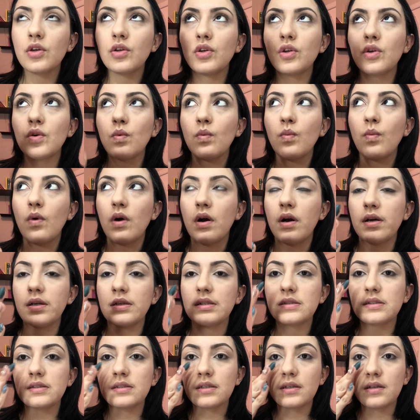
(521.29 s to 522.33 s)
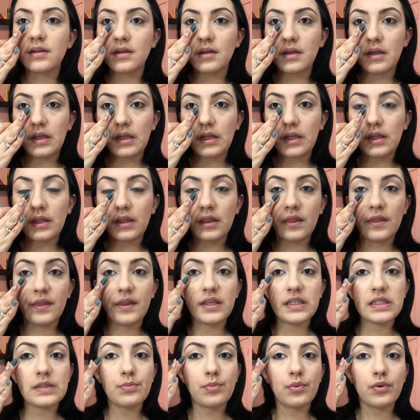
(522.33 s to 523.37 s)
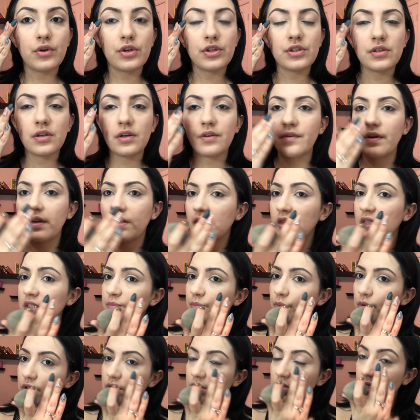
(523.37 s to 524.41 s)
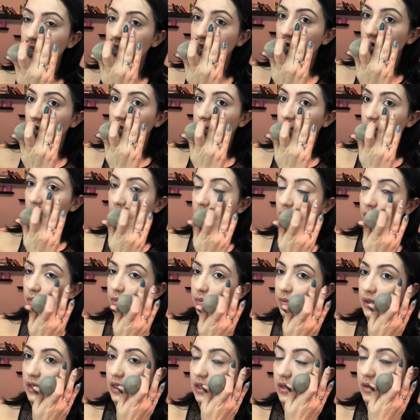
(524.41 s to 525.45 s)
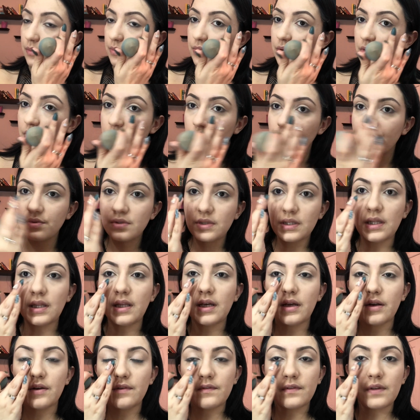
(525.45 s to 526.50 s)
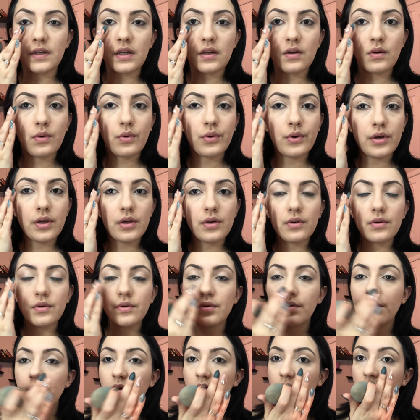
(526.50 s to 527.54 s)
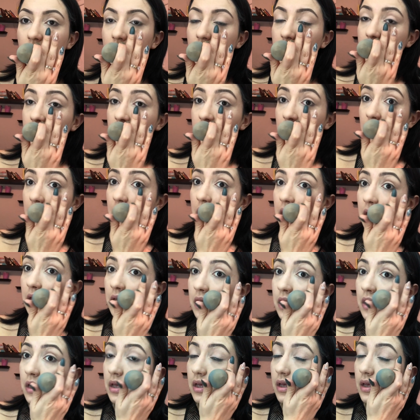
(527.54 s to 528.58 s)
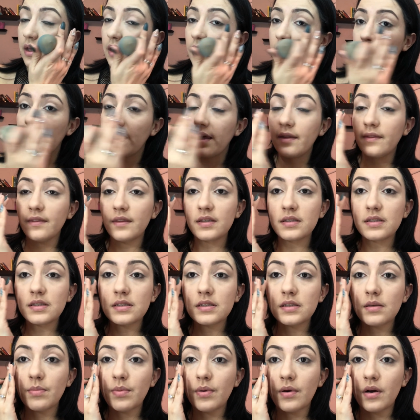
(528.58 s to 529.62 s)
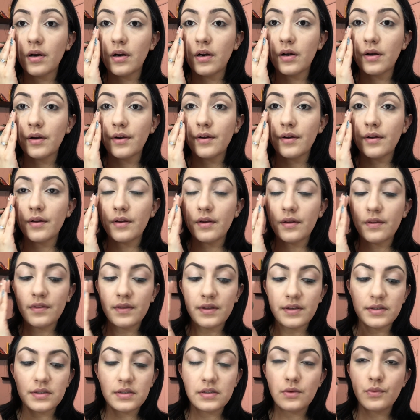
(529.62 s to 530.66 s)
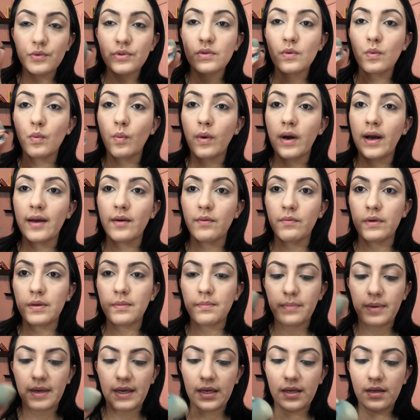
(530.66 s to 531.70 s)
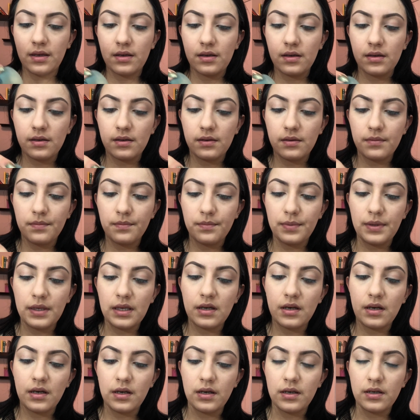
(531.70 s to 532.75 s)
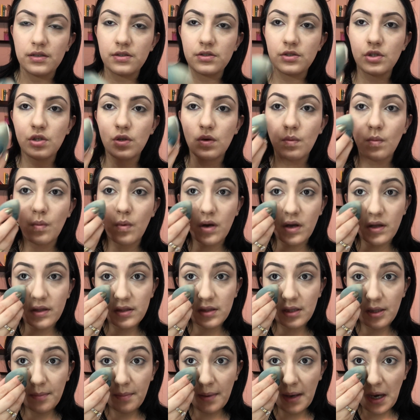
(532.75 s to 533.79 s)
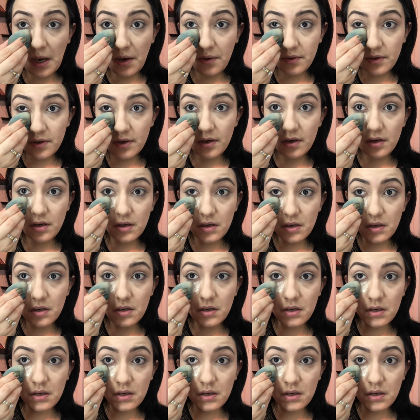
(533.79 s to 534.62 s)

you want this portion, right? This portion is normally where we produce a lot of like oil or anything. And this is the part, this is the reason why we bake, because you want the powder